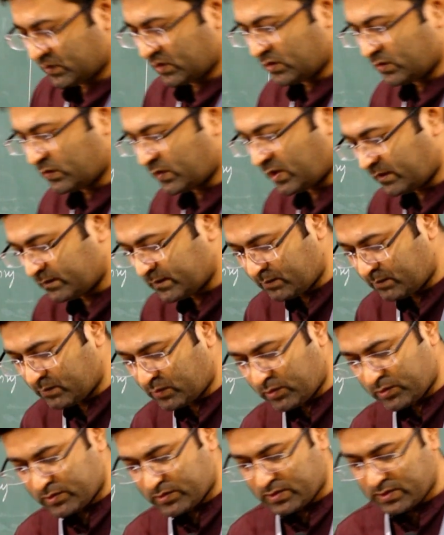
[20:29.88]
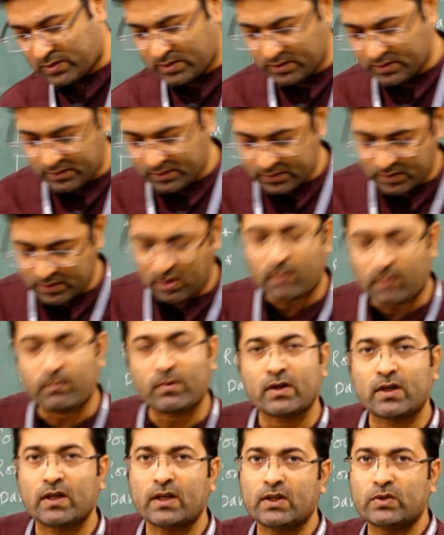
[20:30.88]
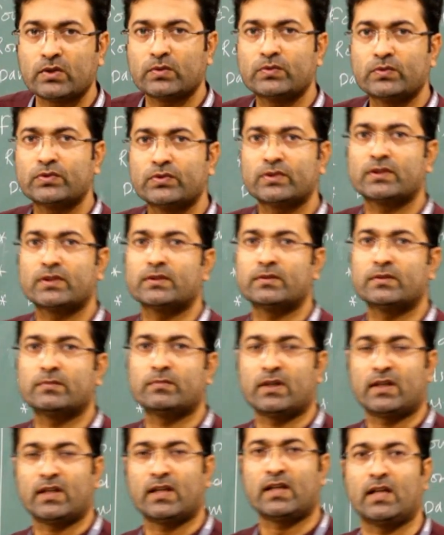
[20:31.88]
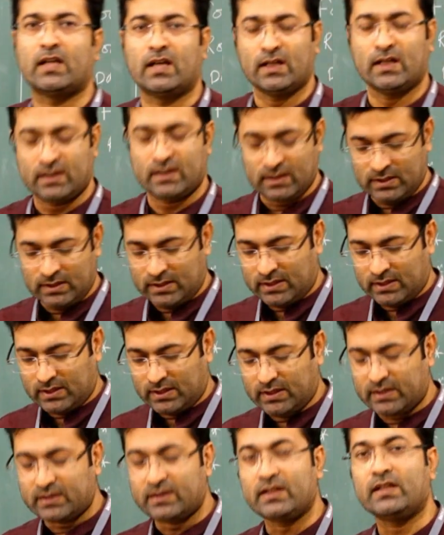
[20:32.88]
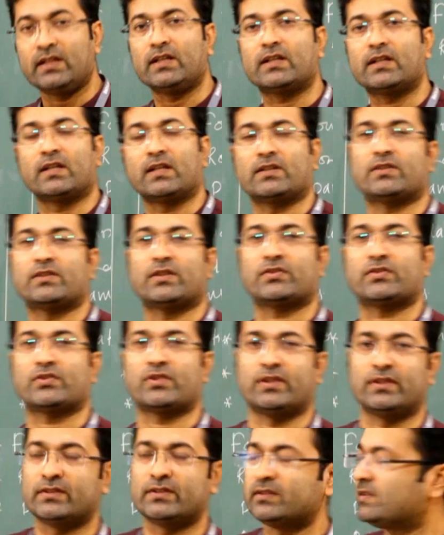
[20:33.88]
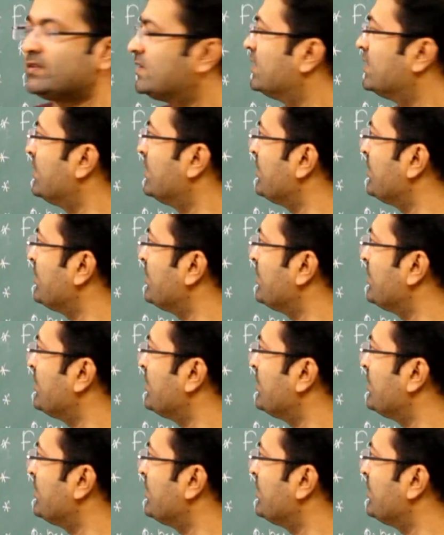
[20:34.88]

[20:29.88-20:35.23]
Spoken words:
one of the most commonly used material in the constructions.